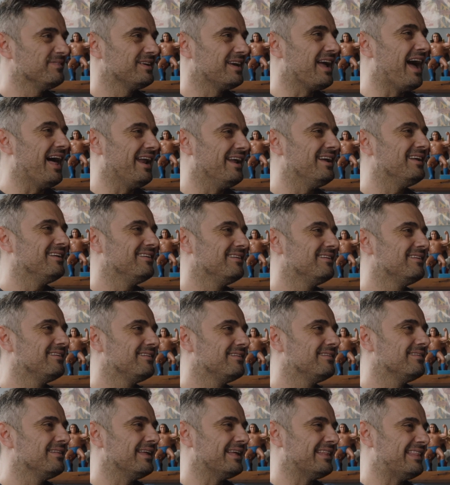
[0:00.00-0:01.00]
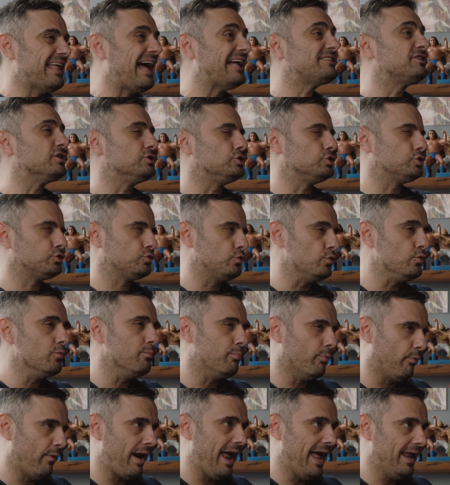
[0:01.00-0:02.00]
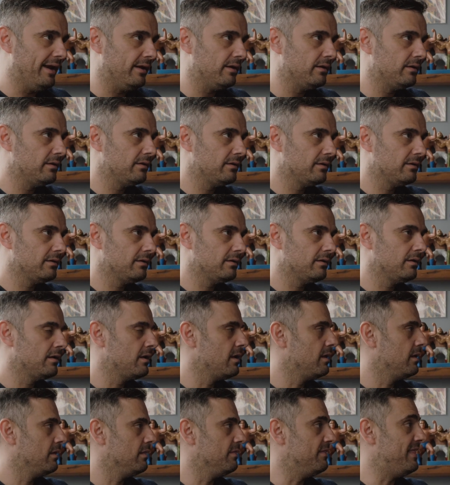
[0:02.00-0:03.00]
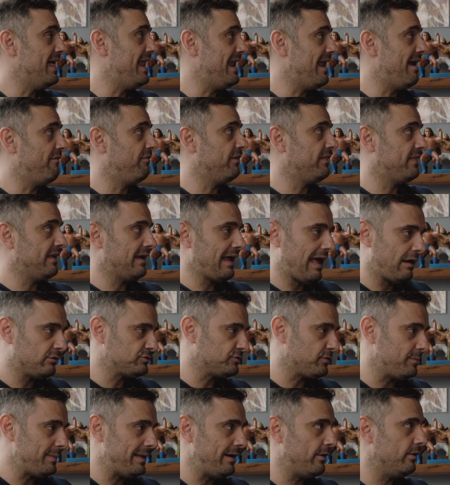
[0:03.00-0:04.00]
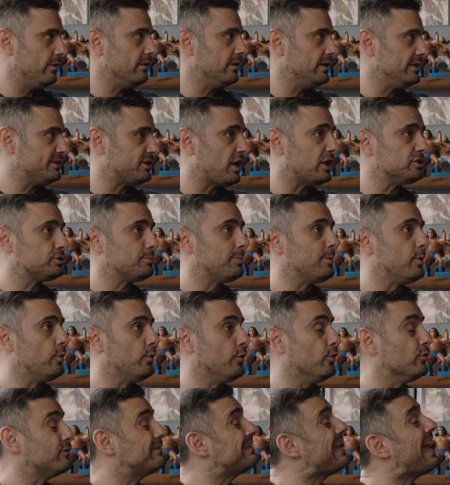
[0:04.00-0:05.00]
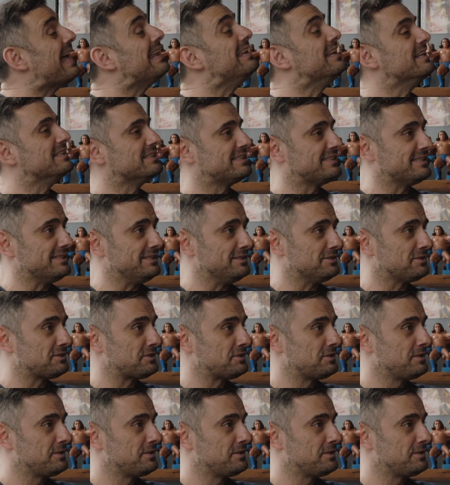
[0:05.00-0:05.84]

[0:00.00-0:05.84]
Got it? Like that's a true bred. Then everything else from there is entrepreneurial tendencies.